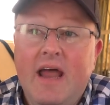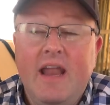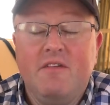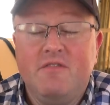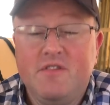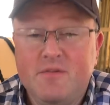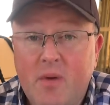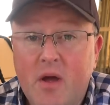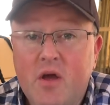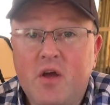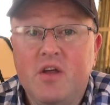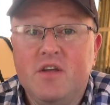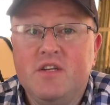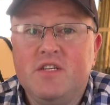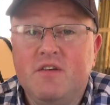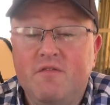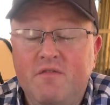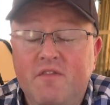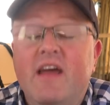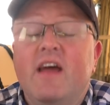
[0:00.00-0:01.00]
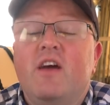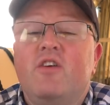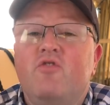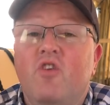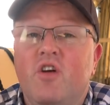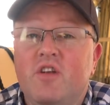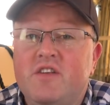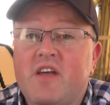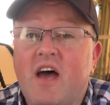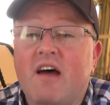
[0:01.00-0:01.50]
I've spoken to
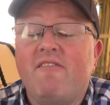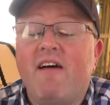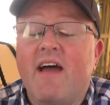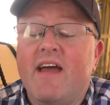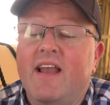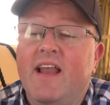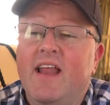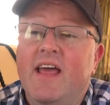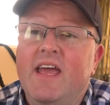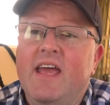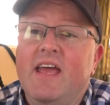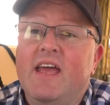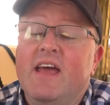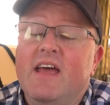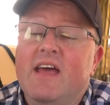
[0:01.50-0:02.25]
Victron directly,